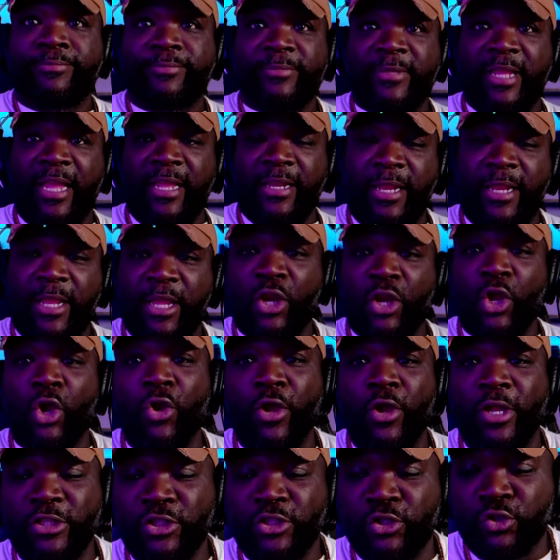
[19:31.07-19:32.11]
They did
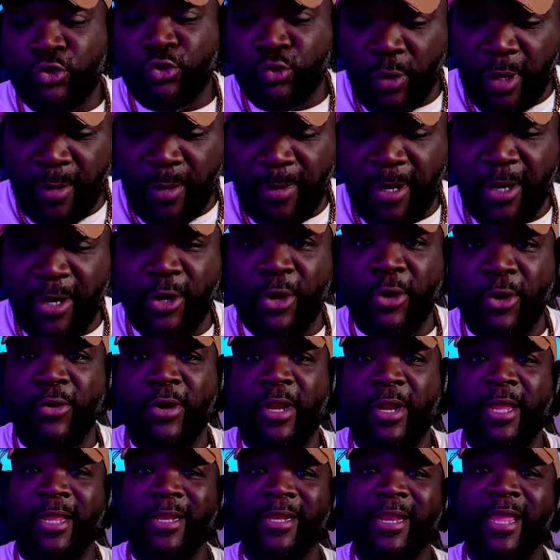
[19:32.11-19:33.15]
her extremely
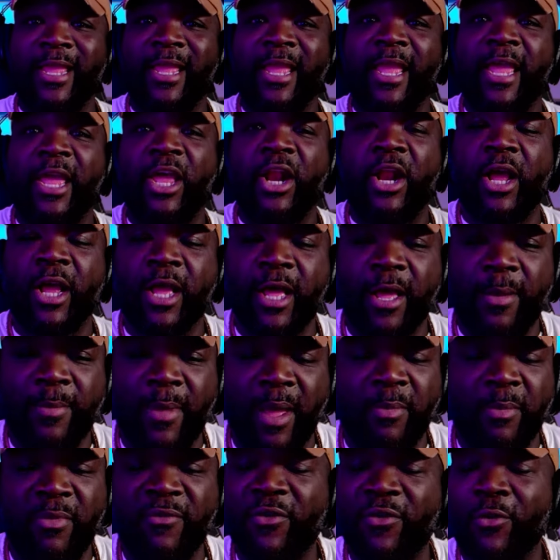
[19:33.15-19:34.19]
dirty. They had her come
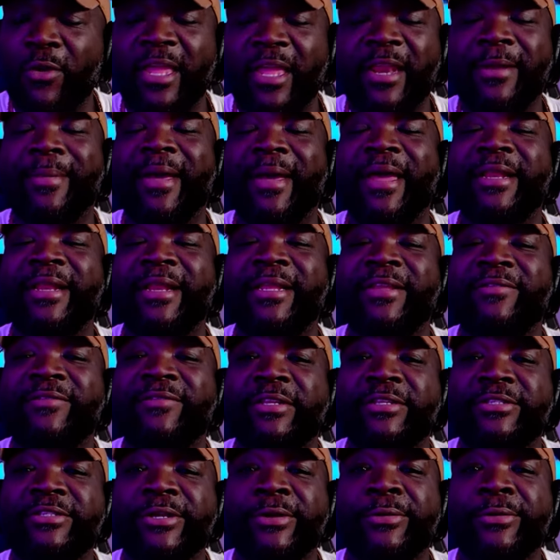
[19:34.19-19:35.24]
out before anybody even
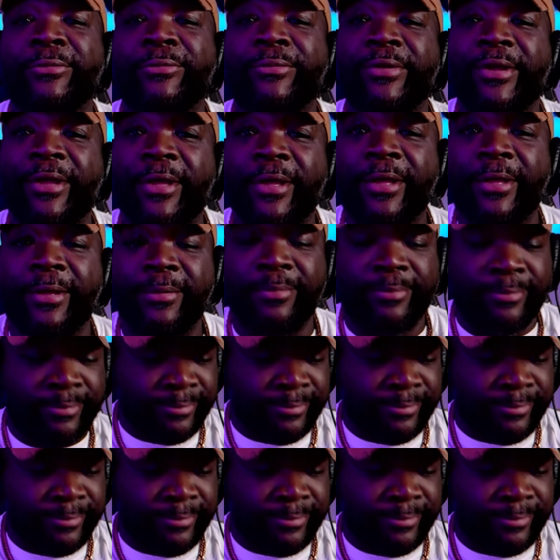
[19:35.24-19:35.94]
showed up.